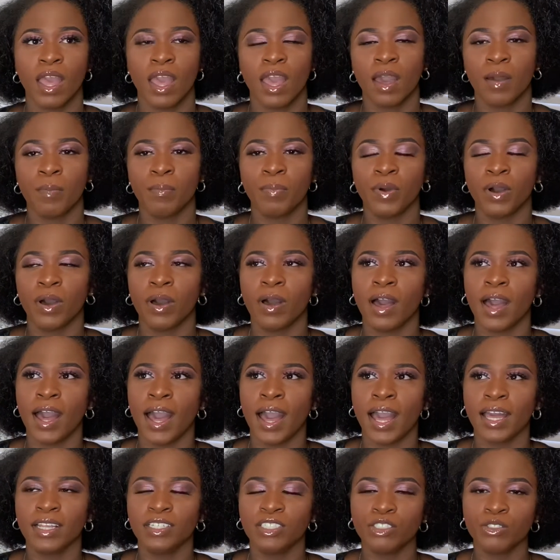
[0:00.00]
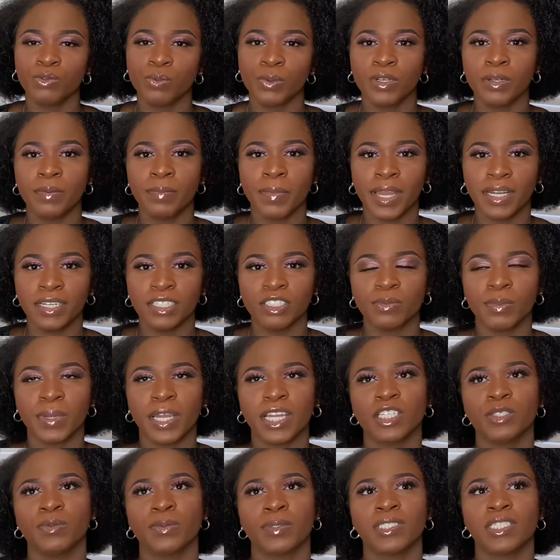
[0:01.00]
but I just want to manage my
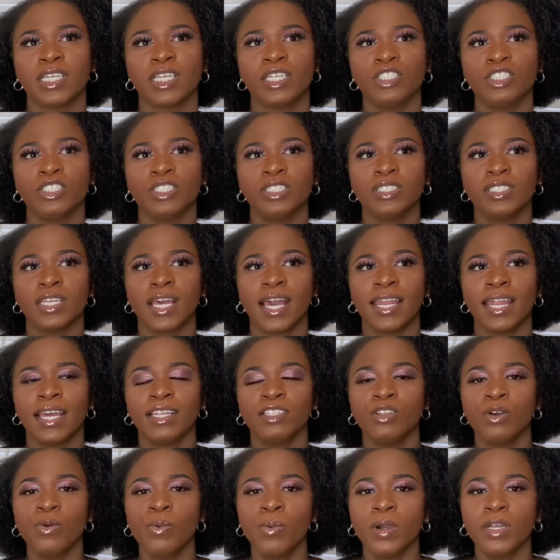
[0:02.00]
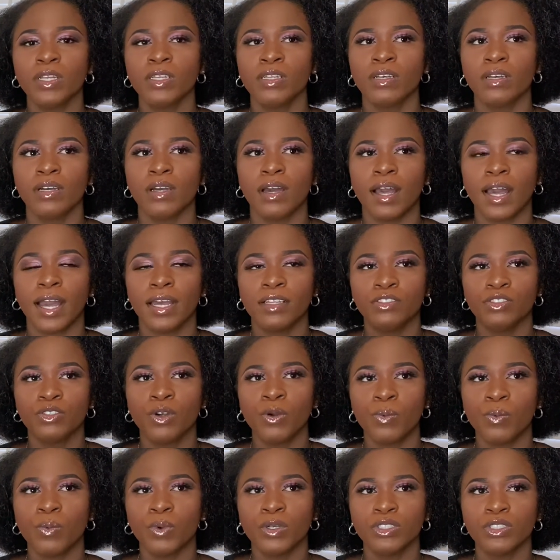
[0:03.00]
expectations, and I don't
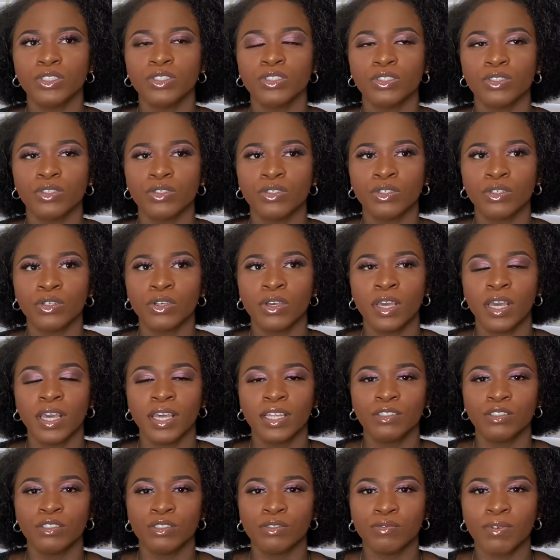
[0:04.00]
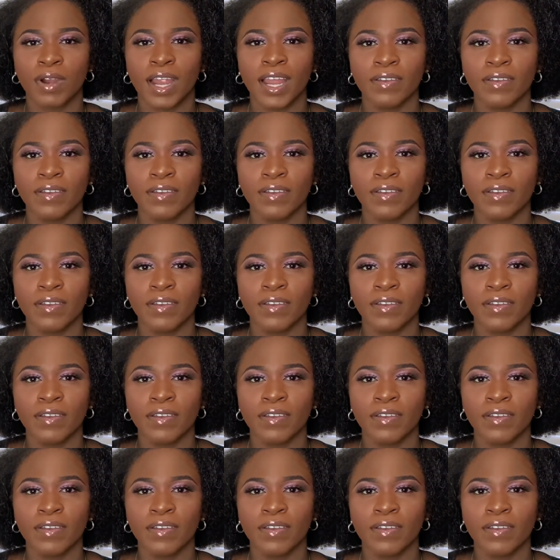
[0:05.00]
want to derive